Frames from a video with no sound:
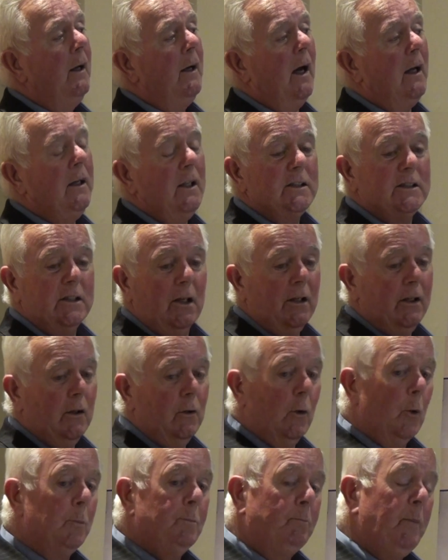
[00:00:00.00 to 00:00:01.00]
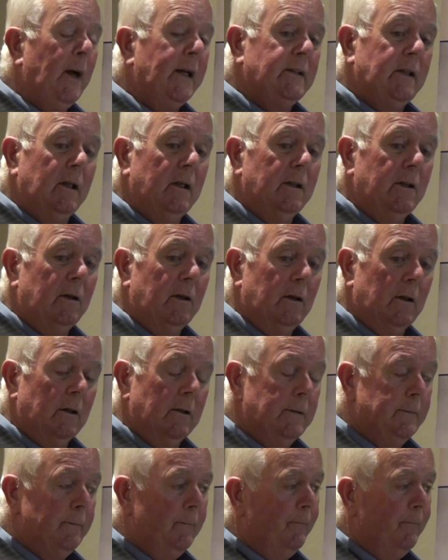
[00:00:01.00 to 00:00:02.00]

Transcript: And he cycled up back to the Knoll.